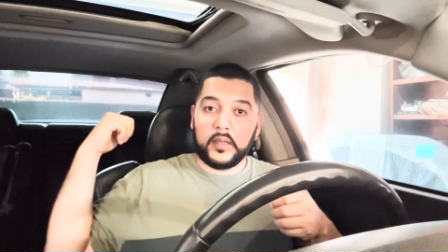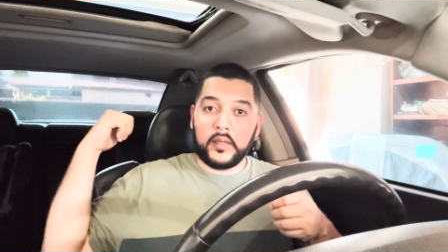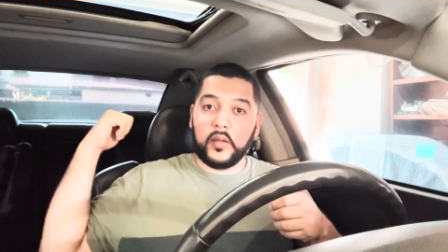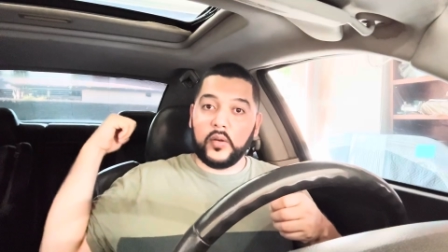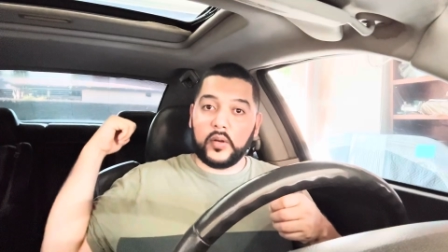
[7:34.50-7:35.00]

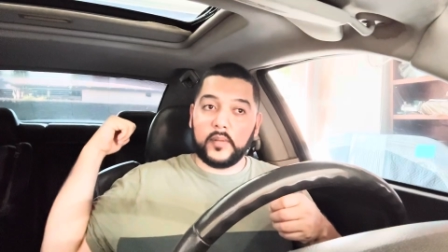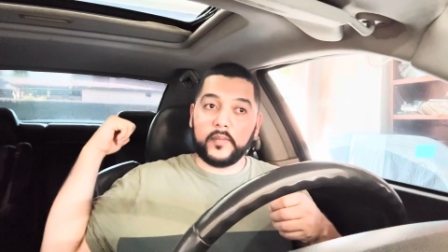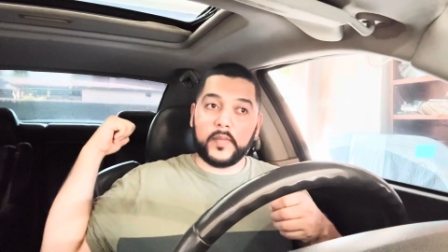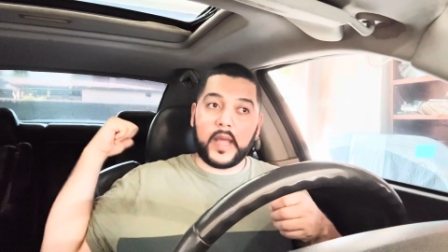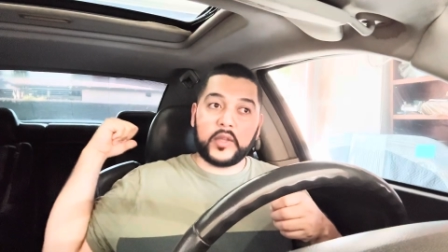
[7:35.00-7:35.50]
you
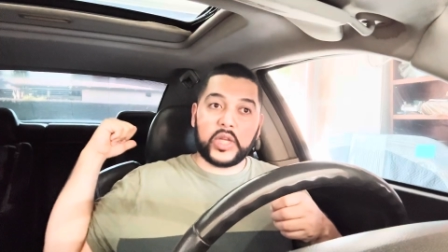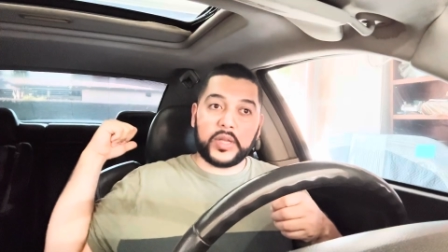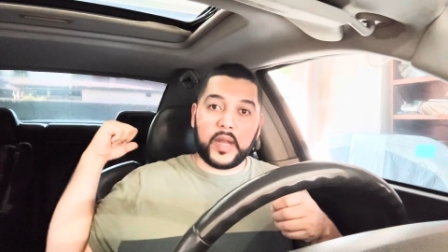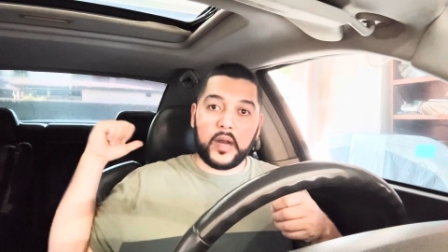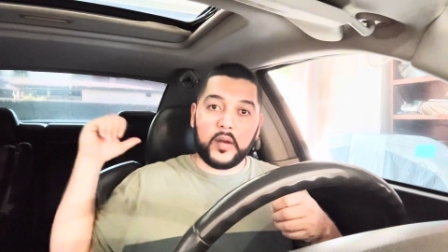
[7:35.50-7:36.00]
know, I
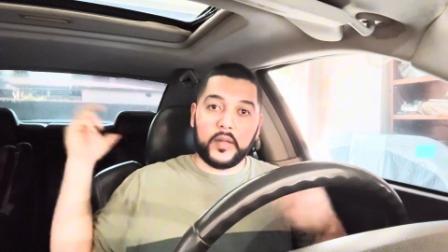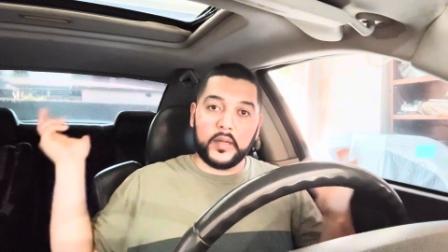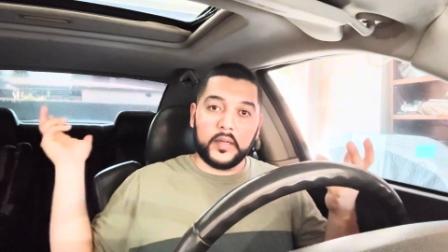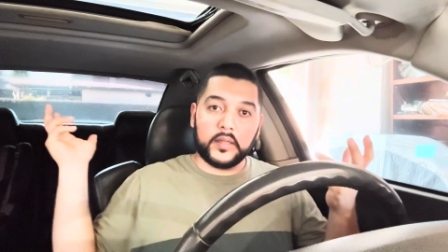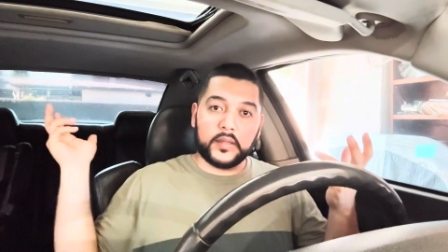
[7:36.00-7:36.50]
checked it out
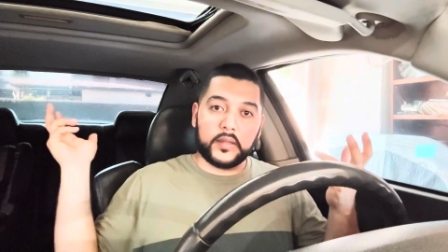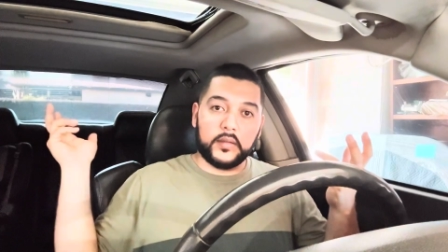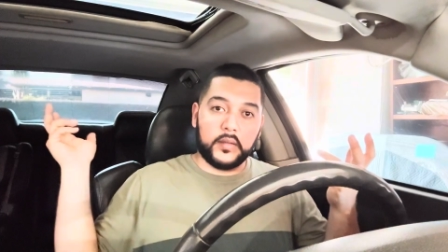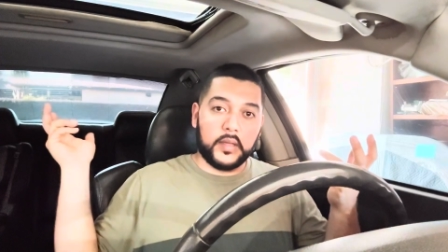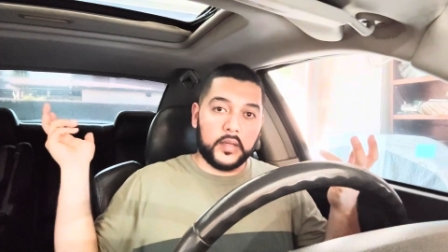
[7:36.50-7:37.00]
and it looks
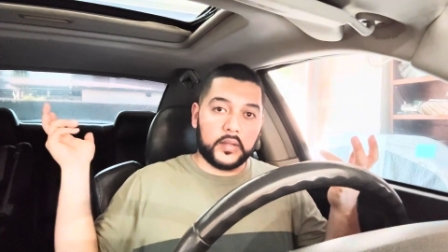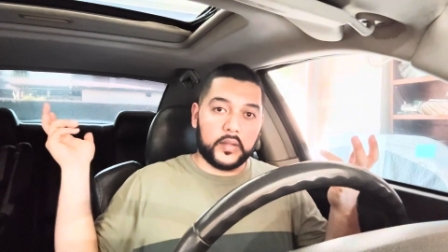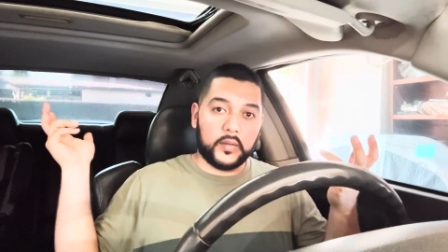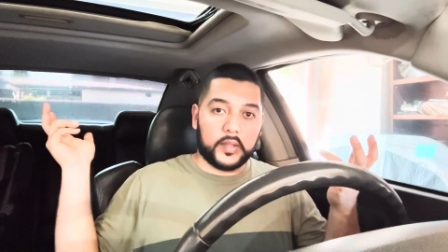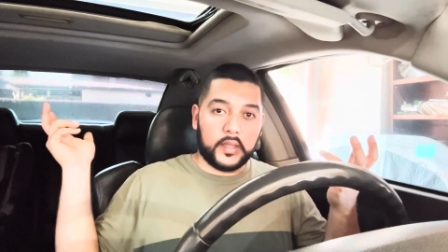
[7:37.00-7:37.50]

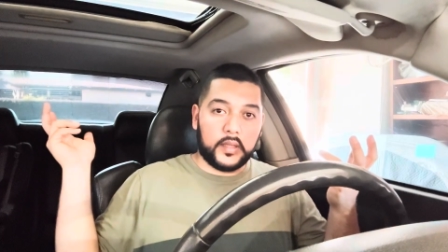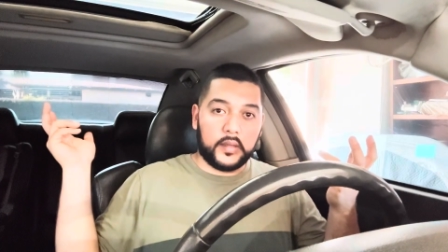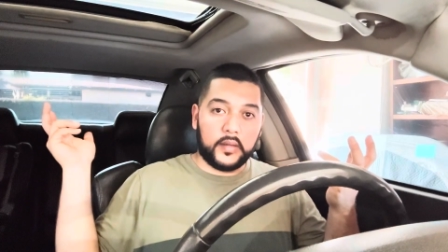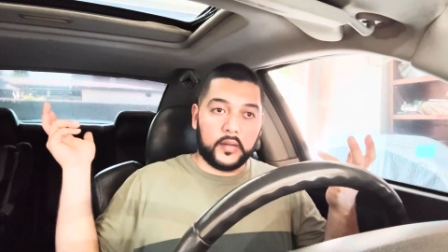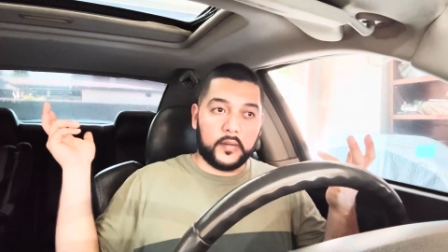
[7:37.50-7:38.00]
still good,
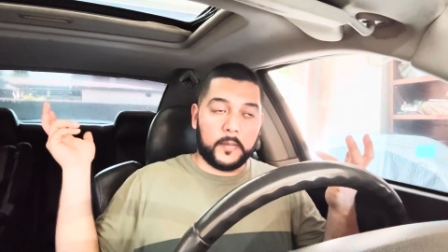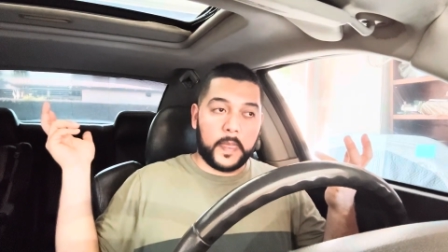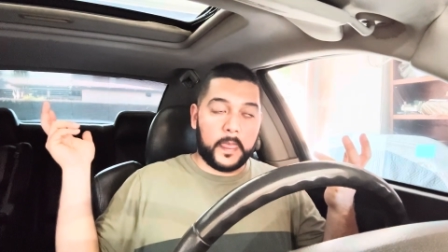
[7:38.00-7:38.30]
you know.